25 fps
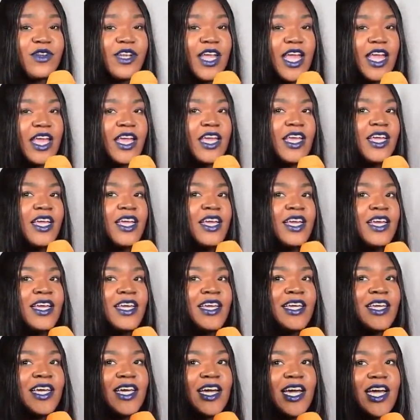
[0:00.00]
day,
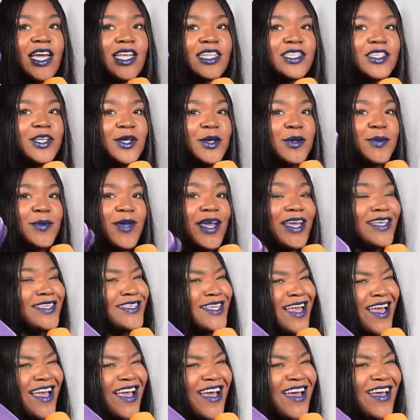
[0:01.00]
and
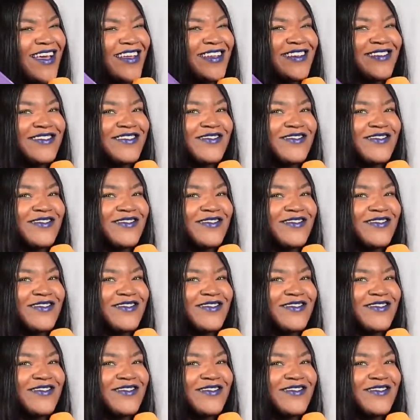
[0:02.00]
yeah,